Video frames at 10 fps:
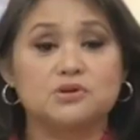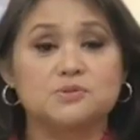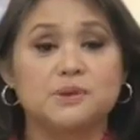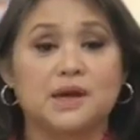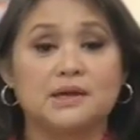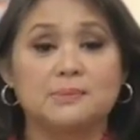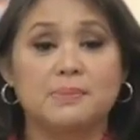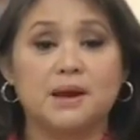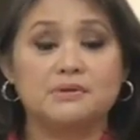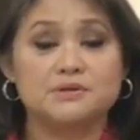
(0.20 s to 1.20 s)
behind a
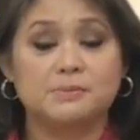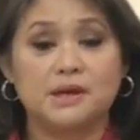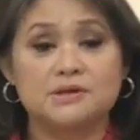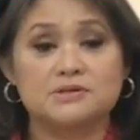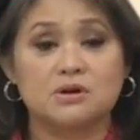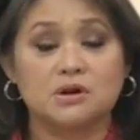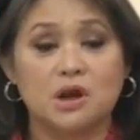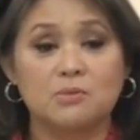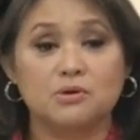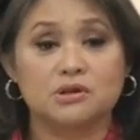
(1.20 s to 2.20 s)
Paris-based
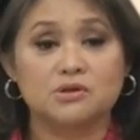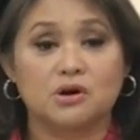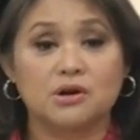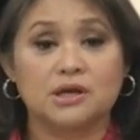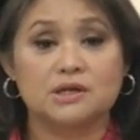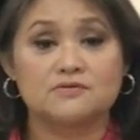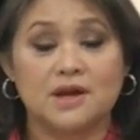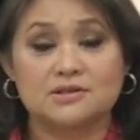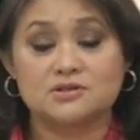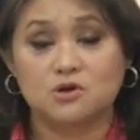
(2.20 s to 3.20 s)
conglomerate are in
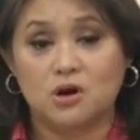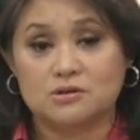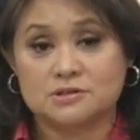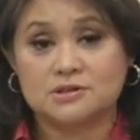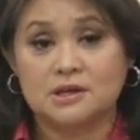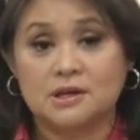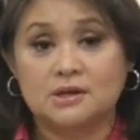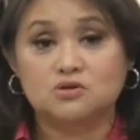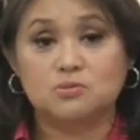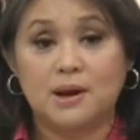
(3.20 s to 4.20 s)
advanced talks
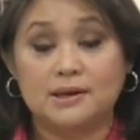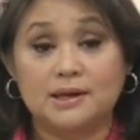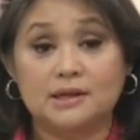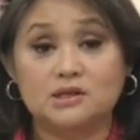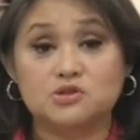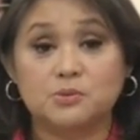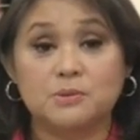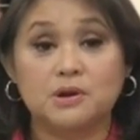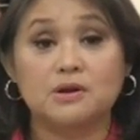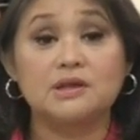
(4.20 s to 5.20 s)
to buy English
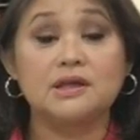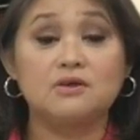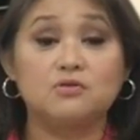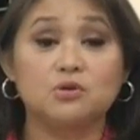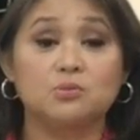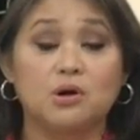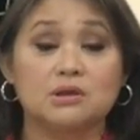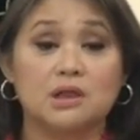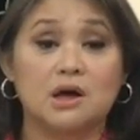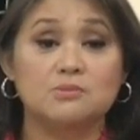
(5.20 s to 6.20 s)
Premier League football
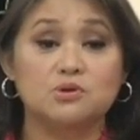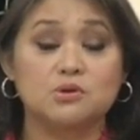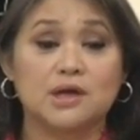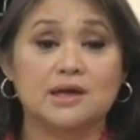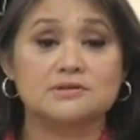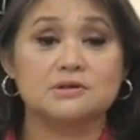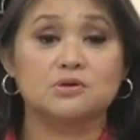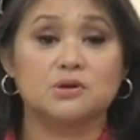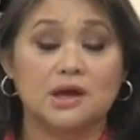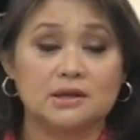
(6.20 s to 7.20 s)
club Newcastle
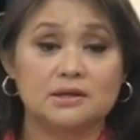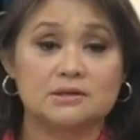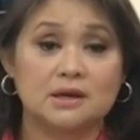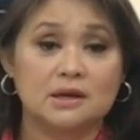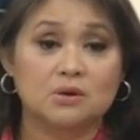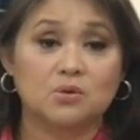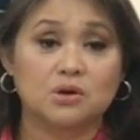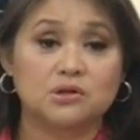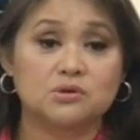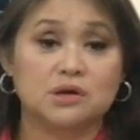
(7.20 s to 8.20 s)
United,
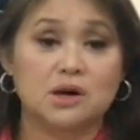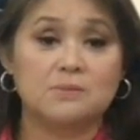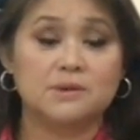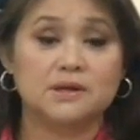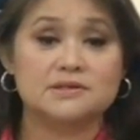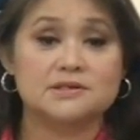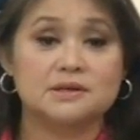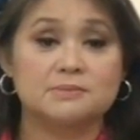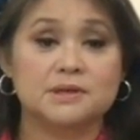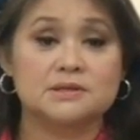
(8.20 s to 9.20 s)
according to the company in a
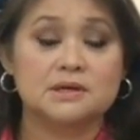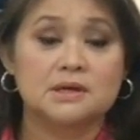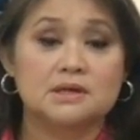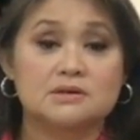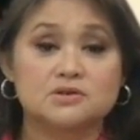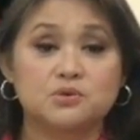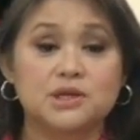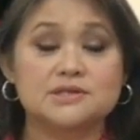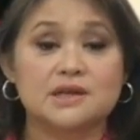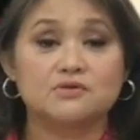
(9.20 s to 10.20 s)
statement, just
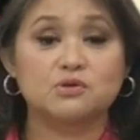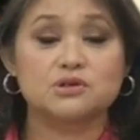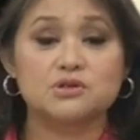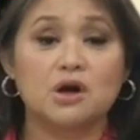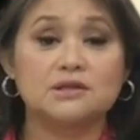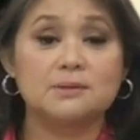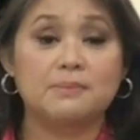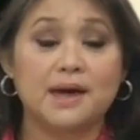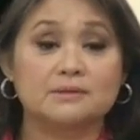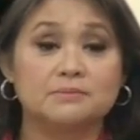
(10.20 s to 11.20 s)
weeks after a
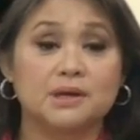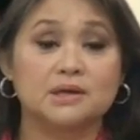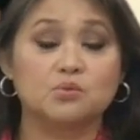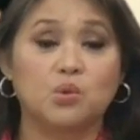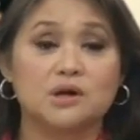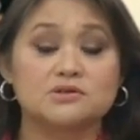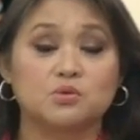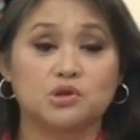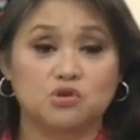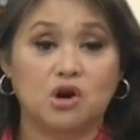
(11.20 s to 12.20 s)
Saudi-backed bid was
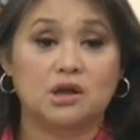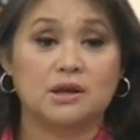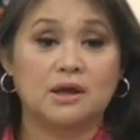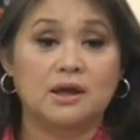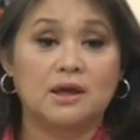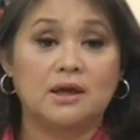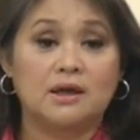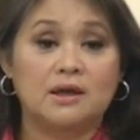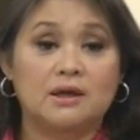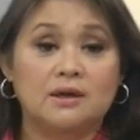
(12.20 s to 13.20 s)
withdrawn.
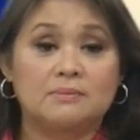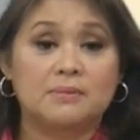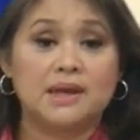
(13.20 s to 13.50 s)
The